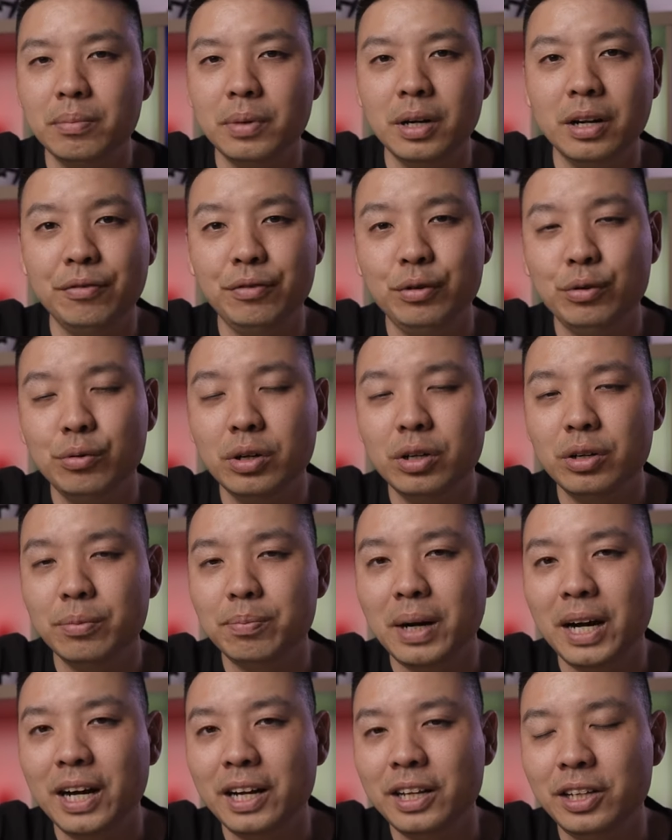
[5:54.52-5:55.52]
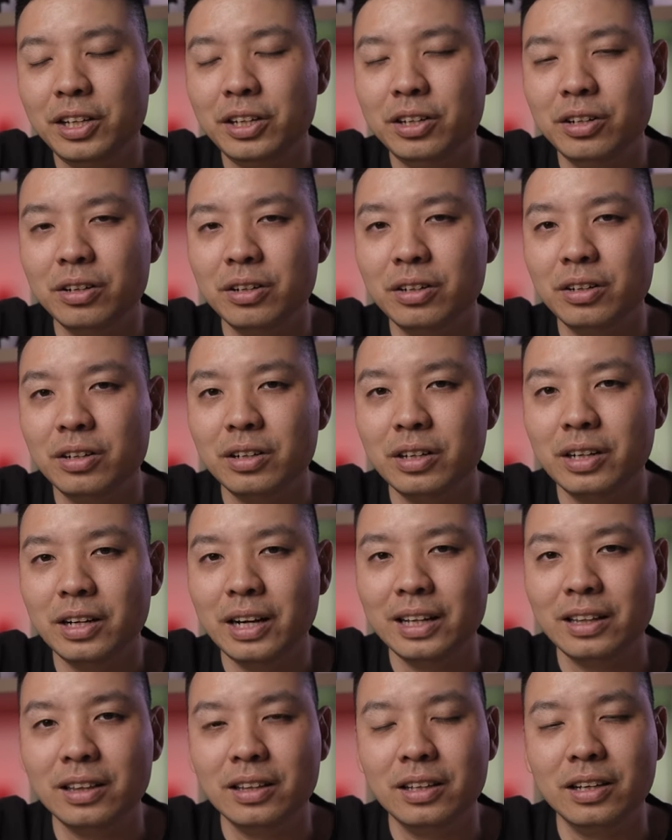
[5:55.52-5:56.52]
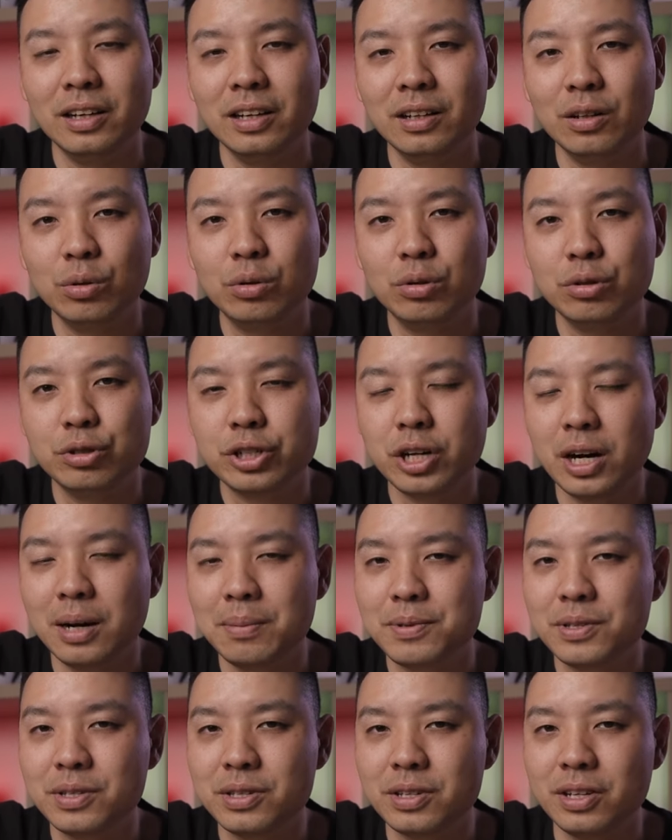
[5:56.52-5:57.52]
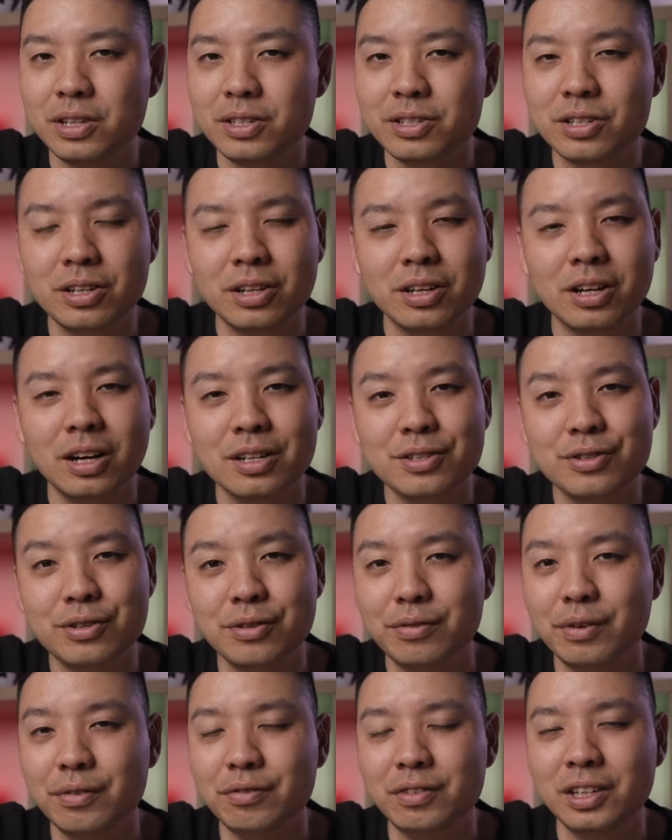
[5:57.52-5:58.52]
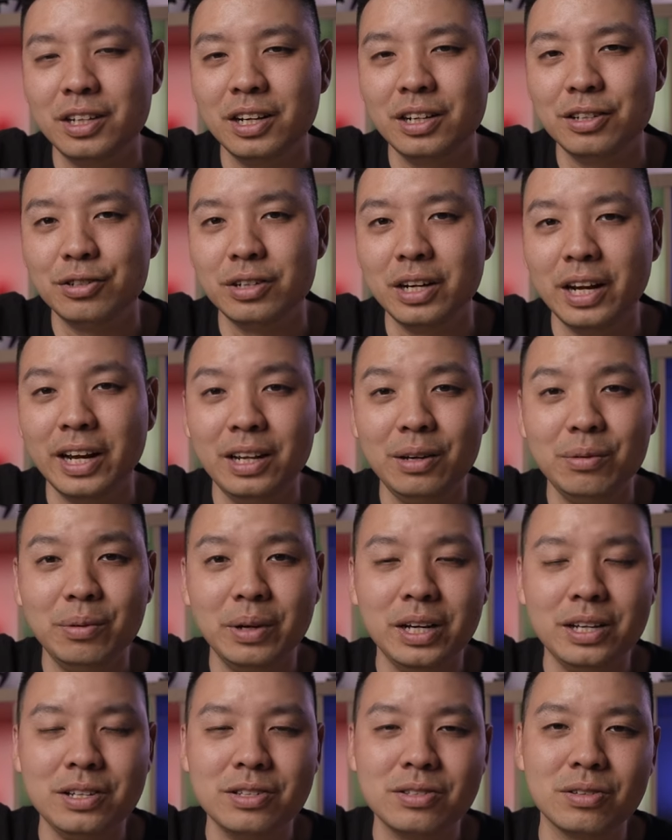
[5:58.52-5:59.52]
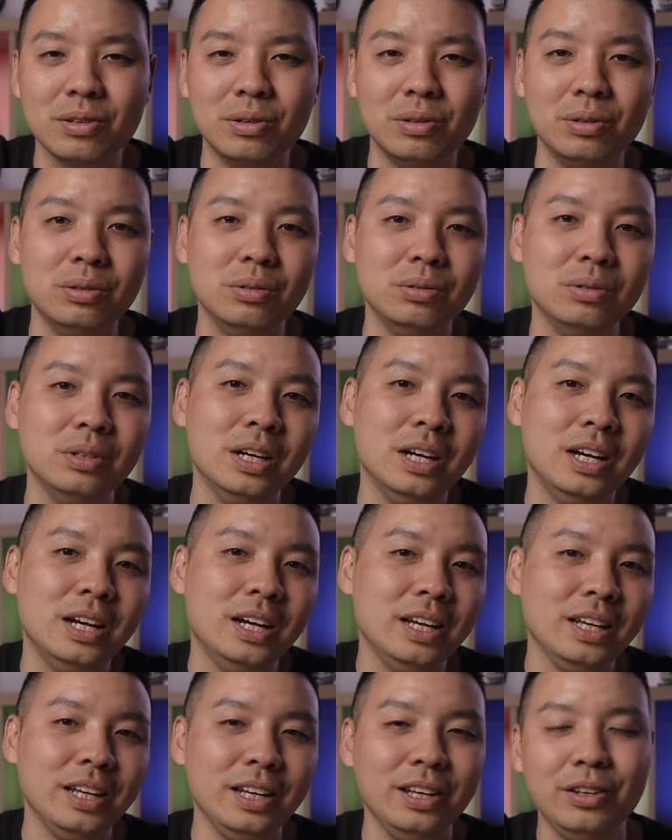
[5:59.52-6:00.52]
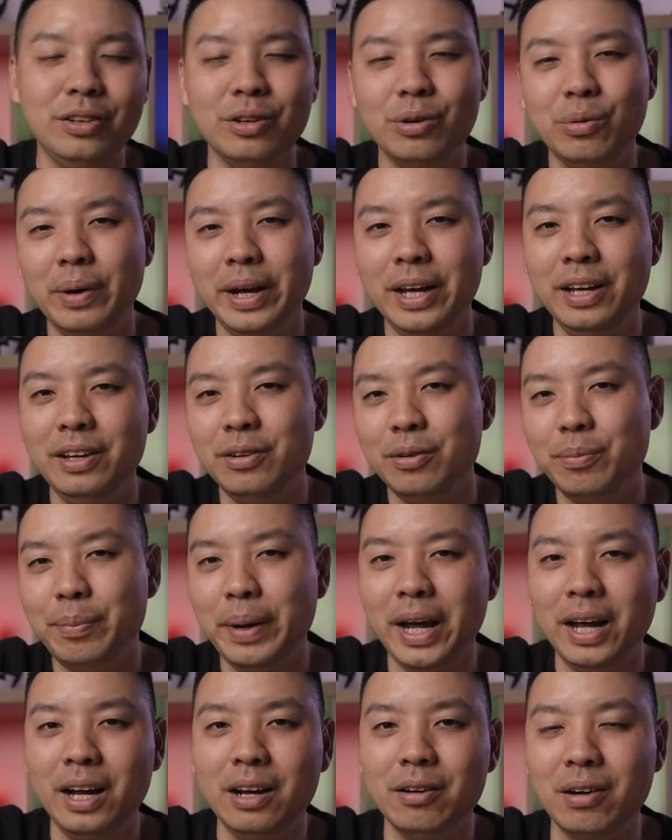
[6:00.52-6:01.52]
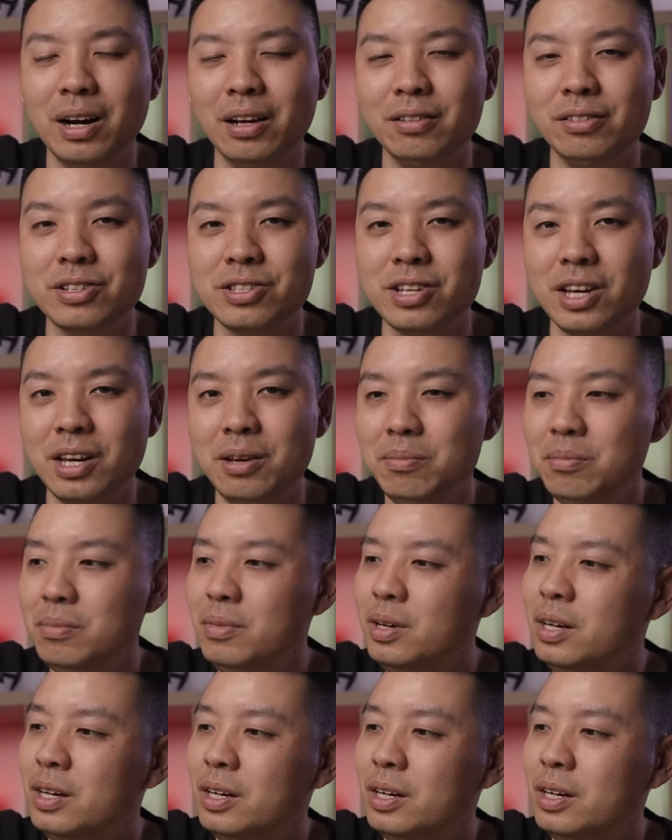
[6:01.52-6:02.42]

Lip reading: But if you were to buy it here at the local shops, it's gonna cost you $1,500 anyway, so either way you're paying around the same.